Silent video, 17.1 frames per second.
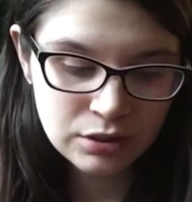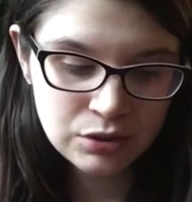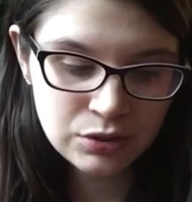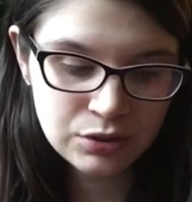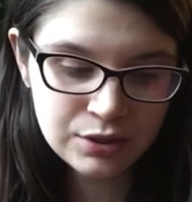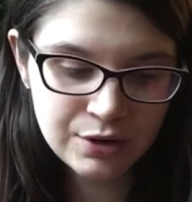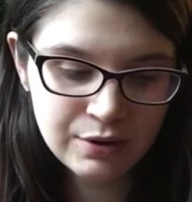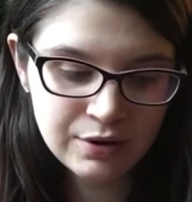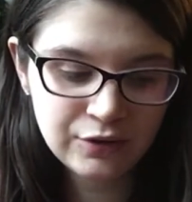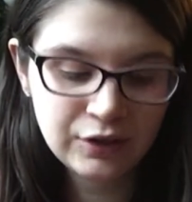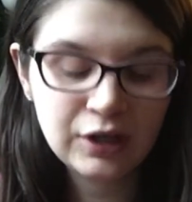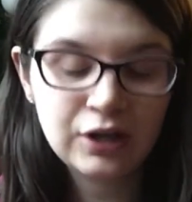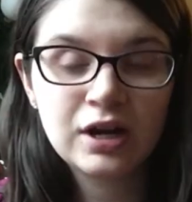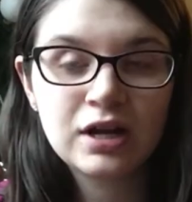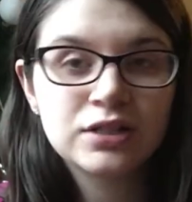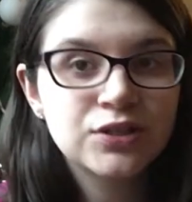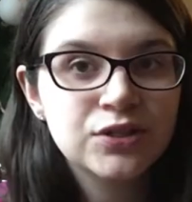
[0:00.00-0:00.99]
so I
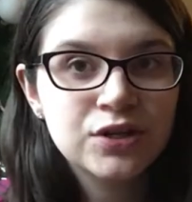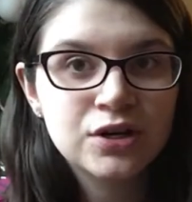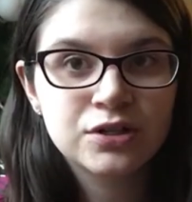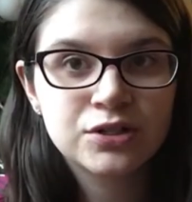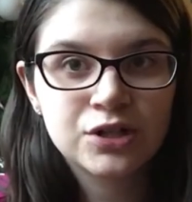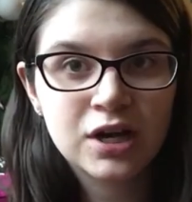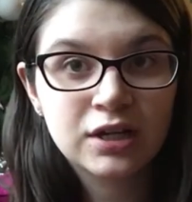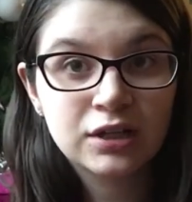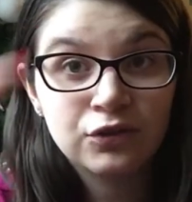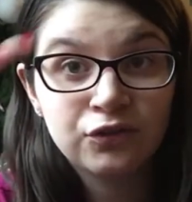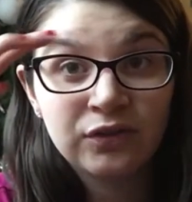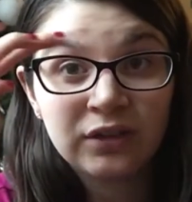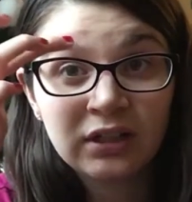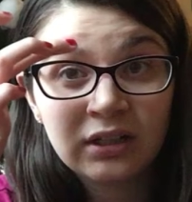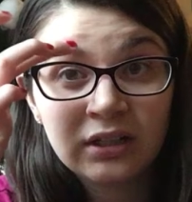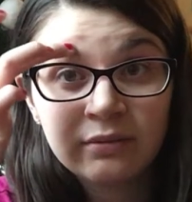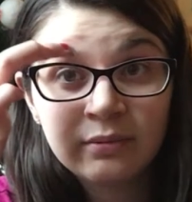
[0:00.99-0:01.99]
figured I'd start trying to
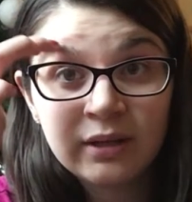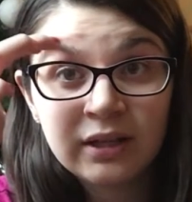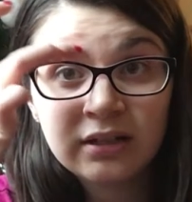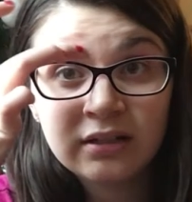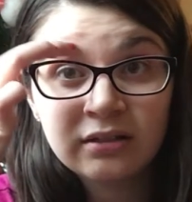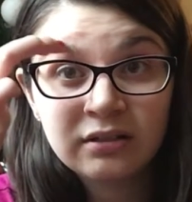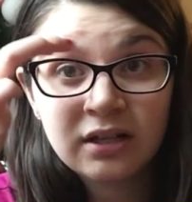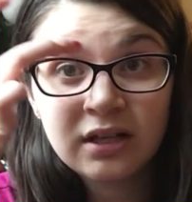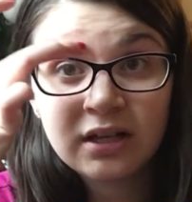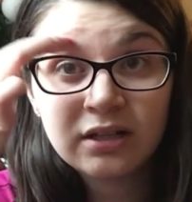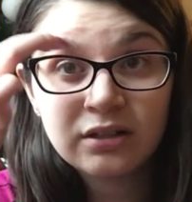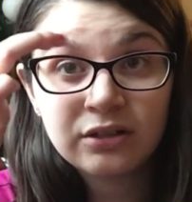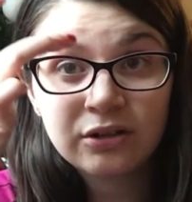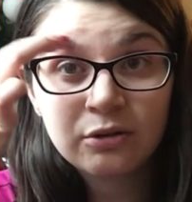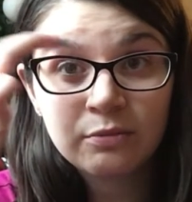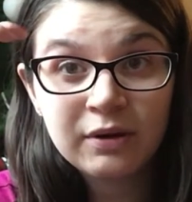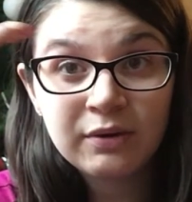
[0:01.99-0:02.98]
fill them in like a
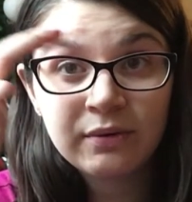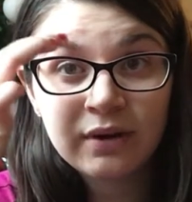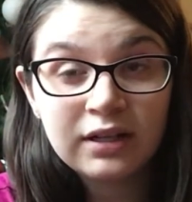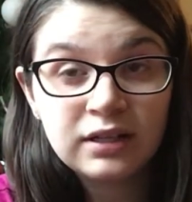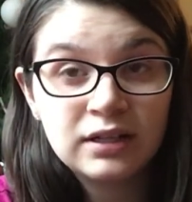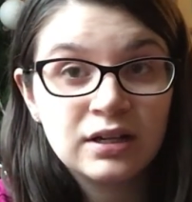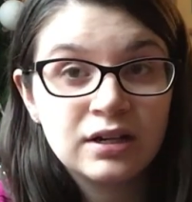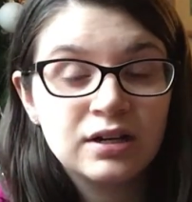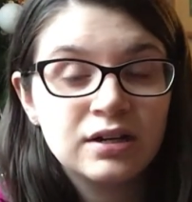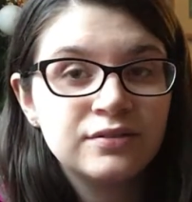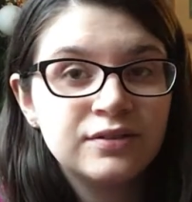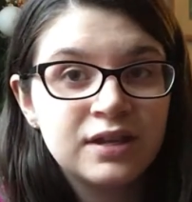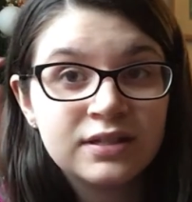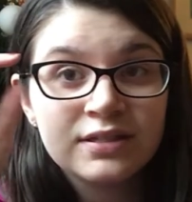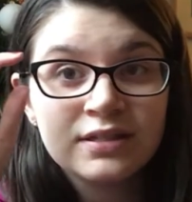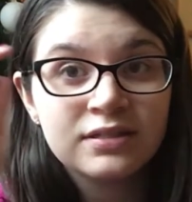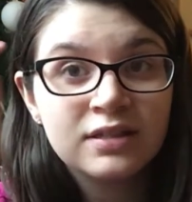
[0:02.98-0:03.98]
little bit right here.
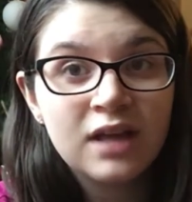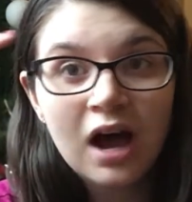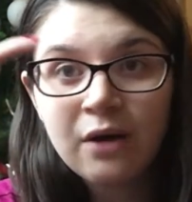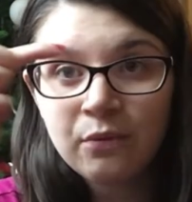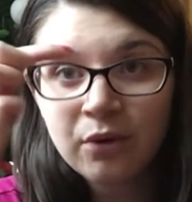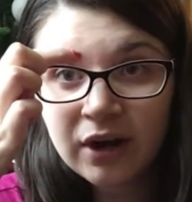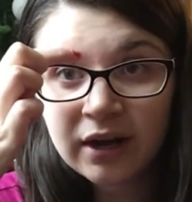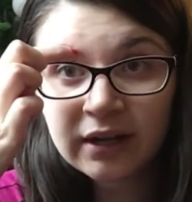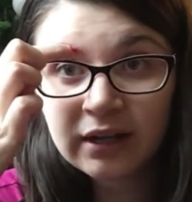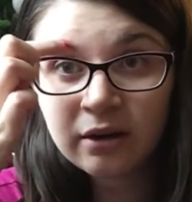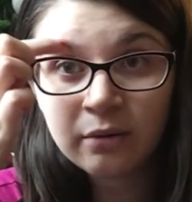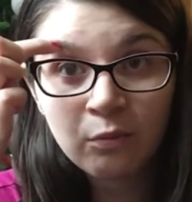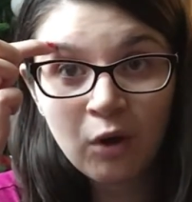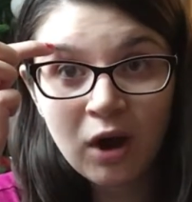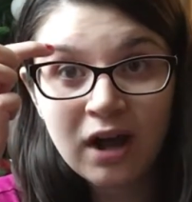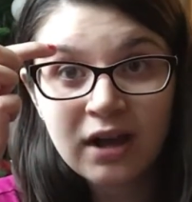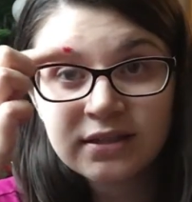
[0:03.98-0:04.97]
That's not where I get them
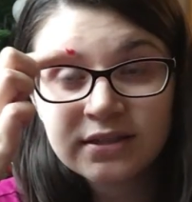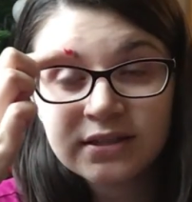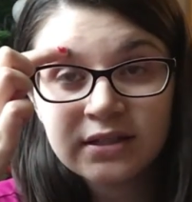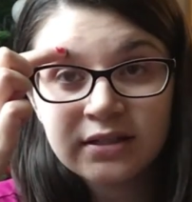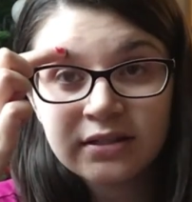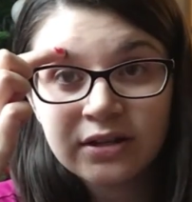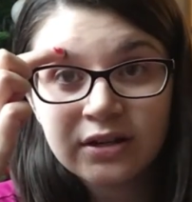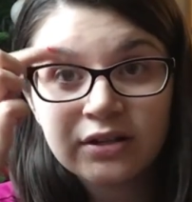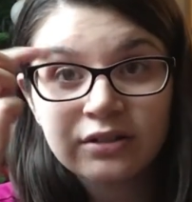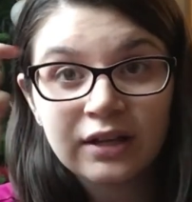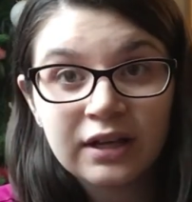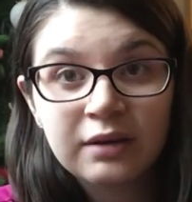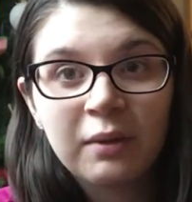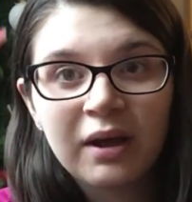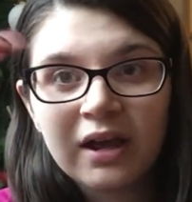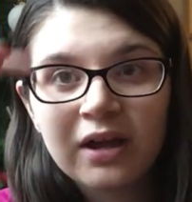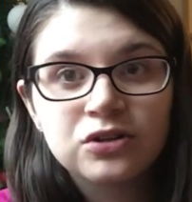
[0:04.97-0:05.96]
waxed either. Like
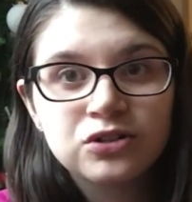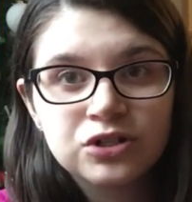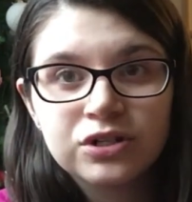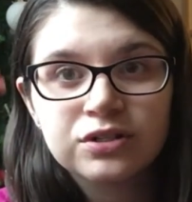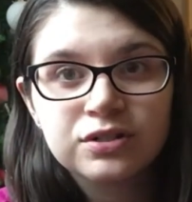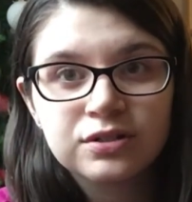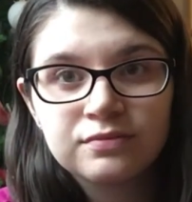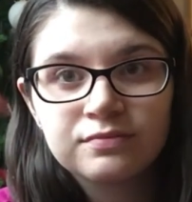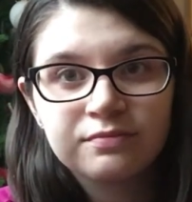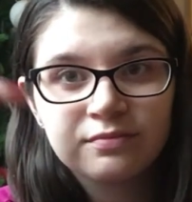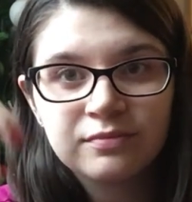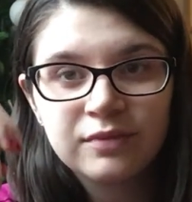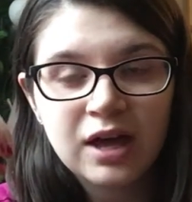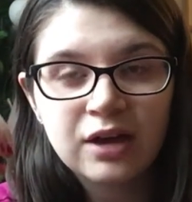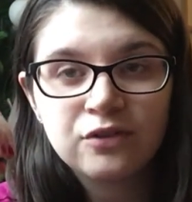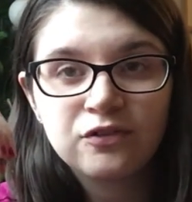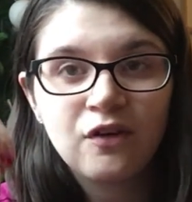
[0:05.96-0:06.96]
my hair's just
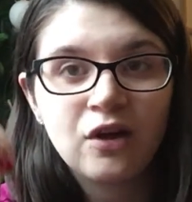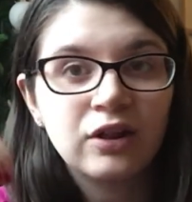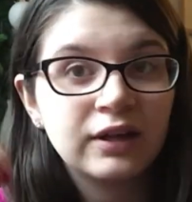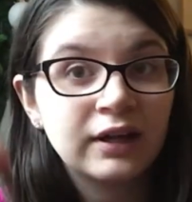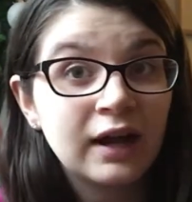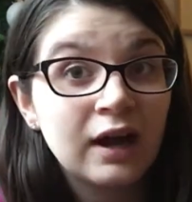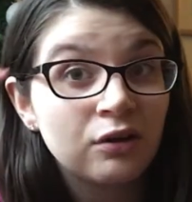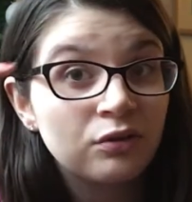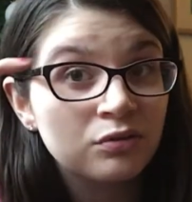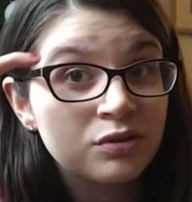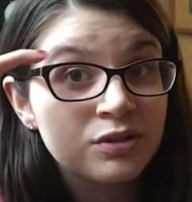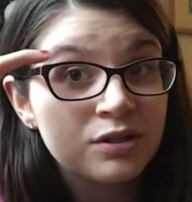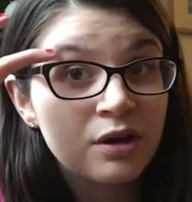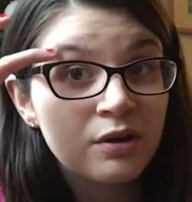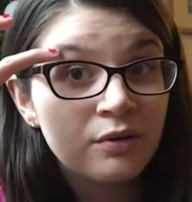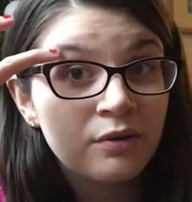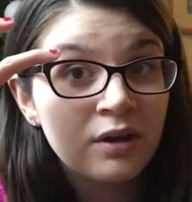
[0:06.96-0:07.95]
kind of falling out.
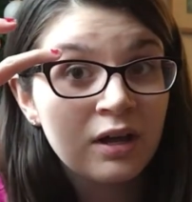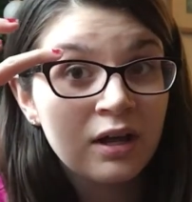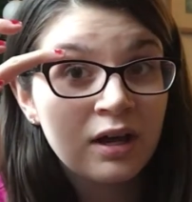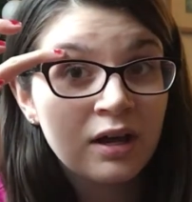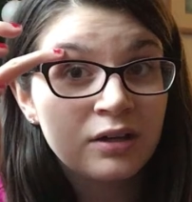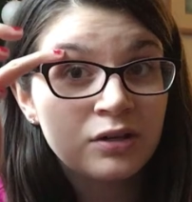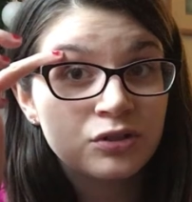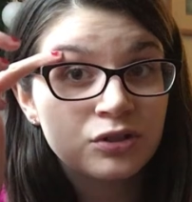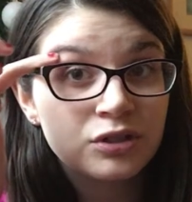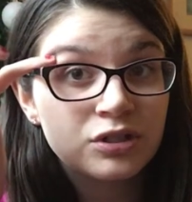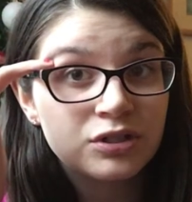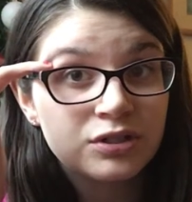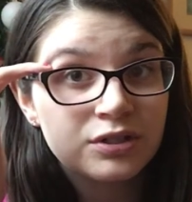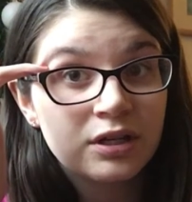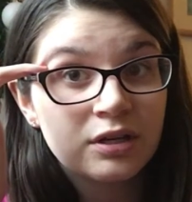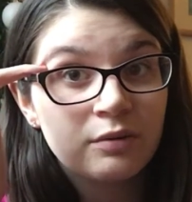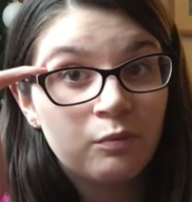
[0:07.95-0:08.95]
So I usually
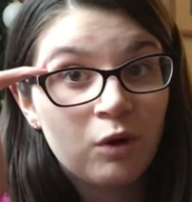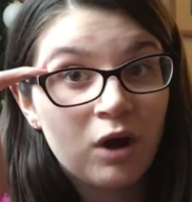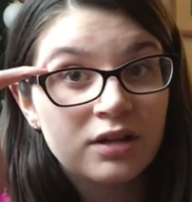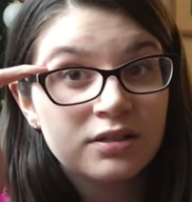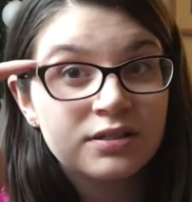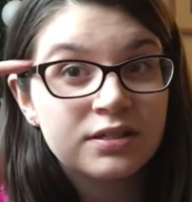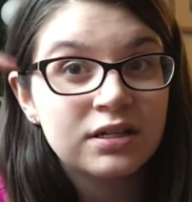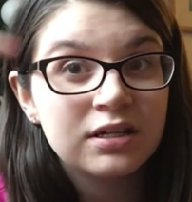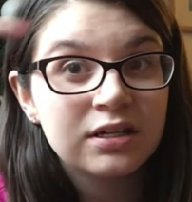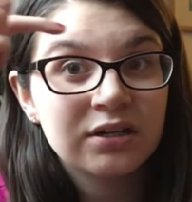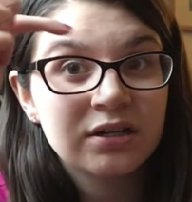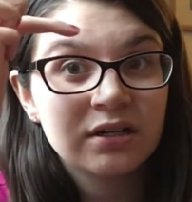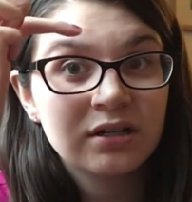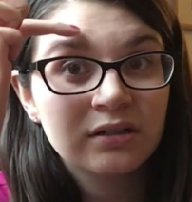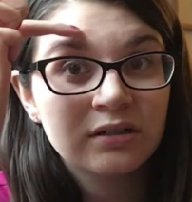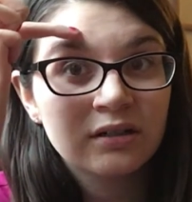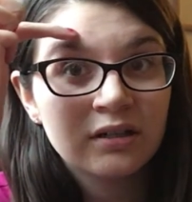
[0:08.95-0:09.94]
just get them waxed
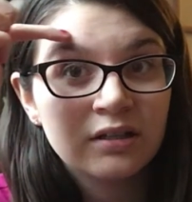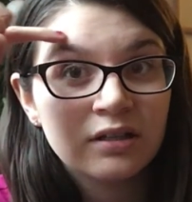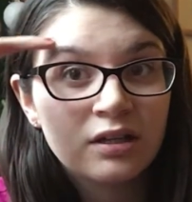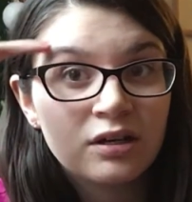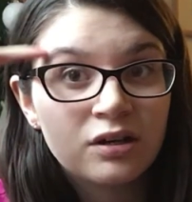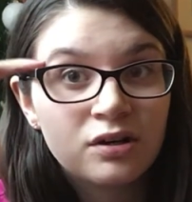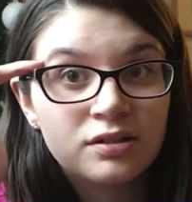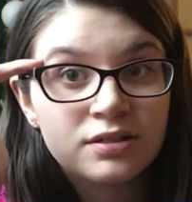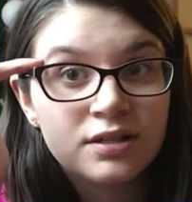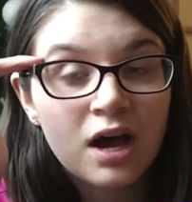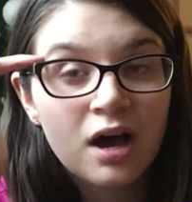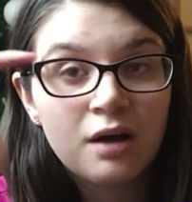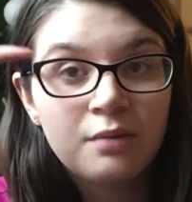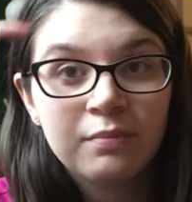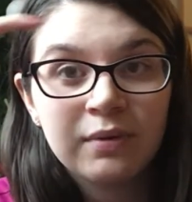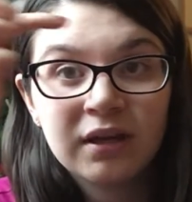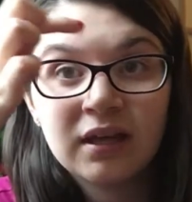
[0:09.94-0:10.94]
here and then on top
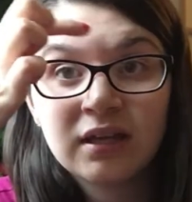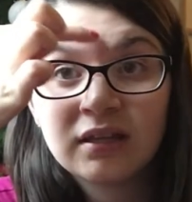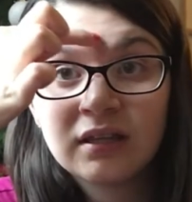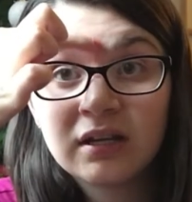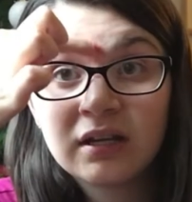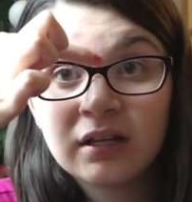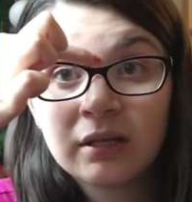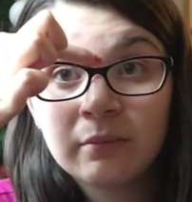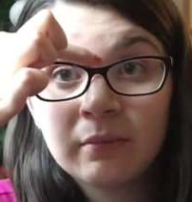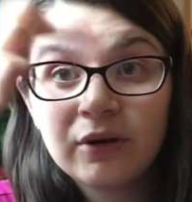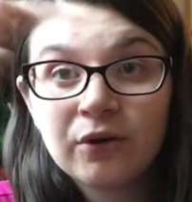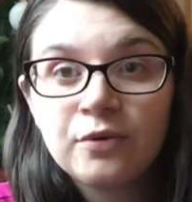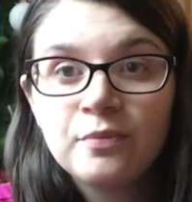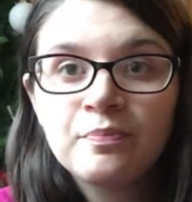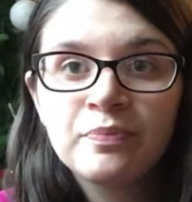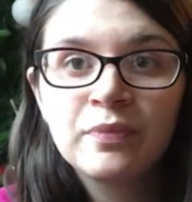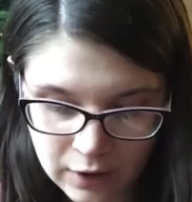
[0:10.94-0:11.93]
and then in the middle.
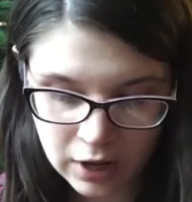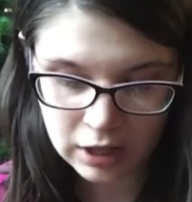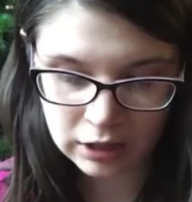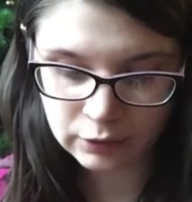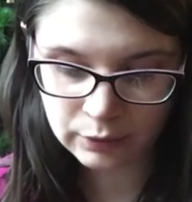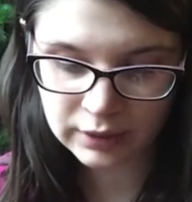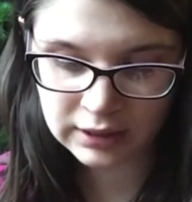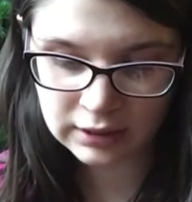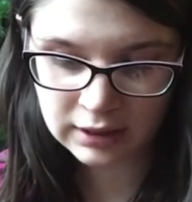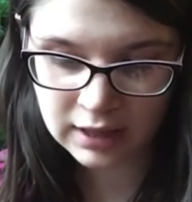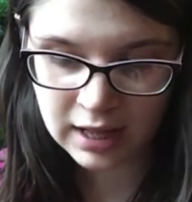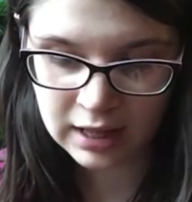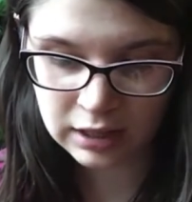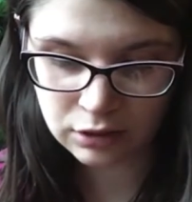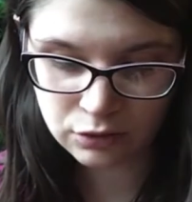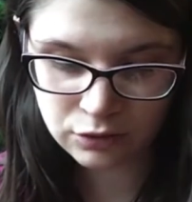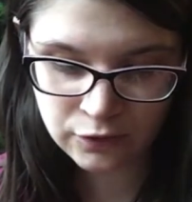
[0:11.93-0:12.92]
Following
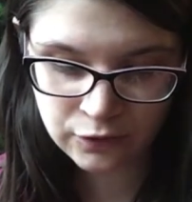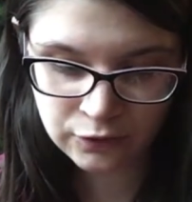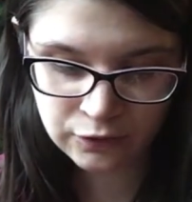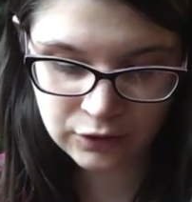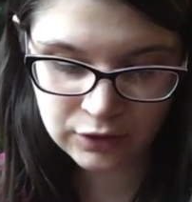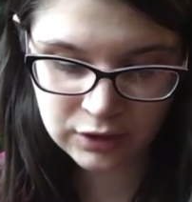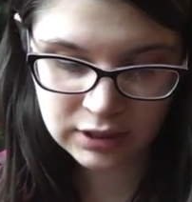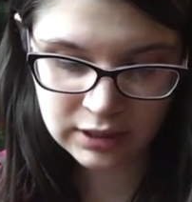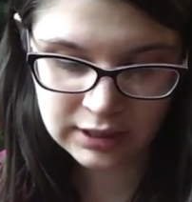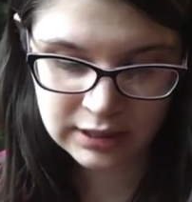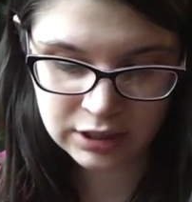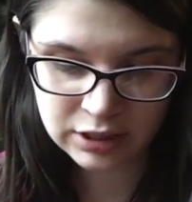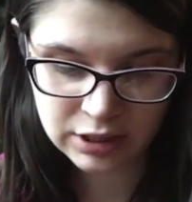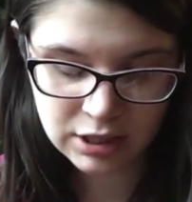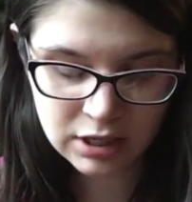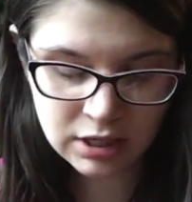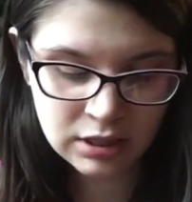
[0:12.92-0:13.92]
e.l.f.
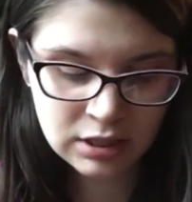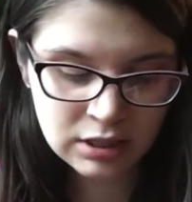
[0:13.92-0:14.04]
here.